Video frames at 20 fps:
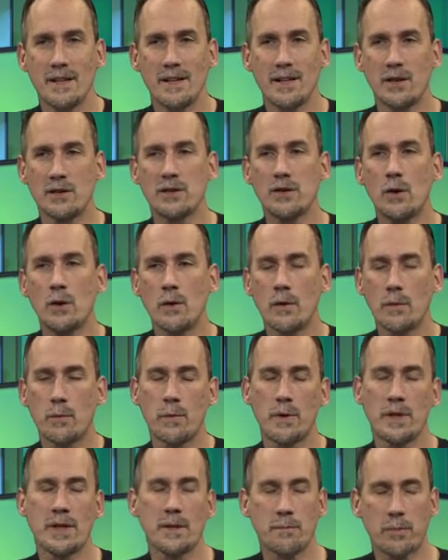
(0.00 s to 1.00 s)
there's no
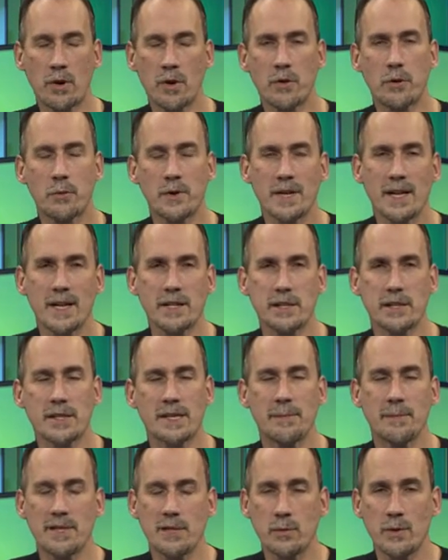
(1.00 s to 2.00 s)
re birth
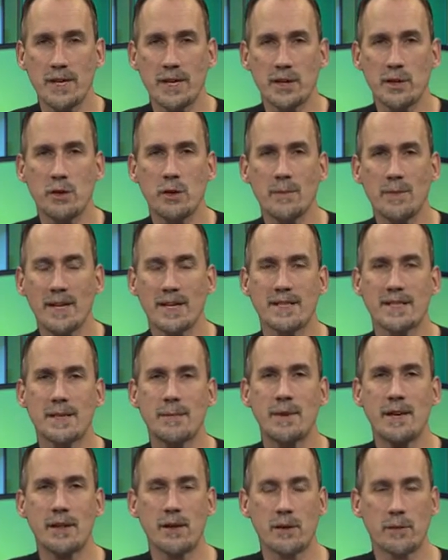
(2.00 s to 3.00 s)
relationship between a human and
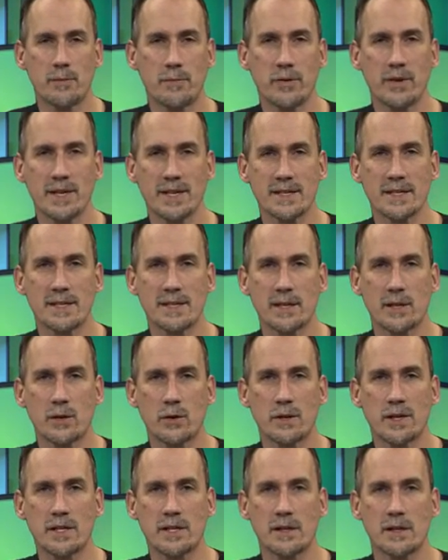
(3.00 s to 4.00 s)
some other pre existing
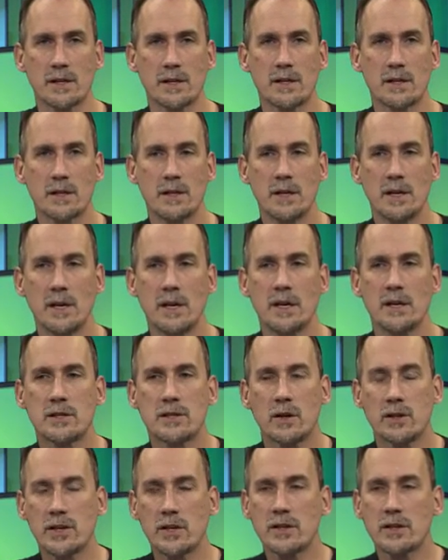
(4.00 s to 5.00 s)
creature.
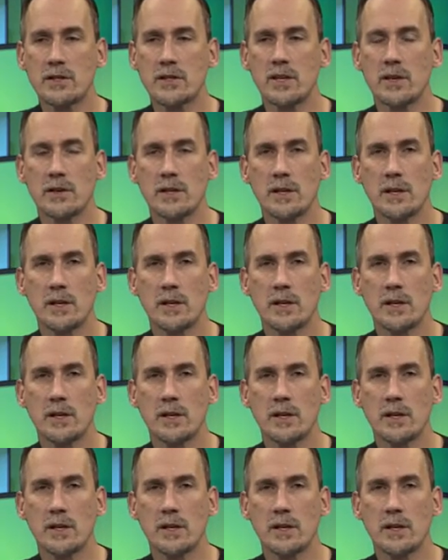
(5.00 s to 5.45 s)
So yeah, you're so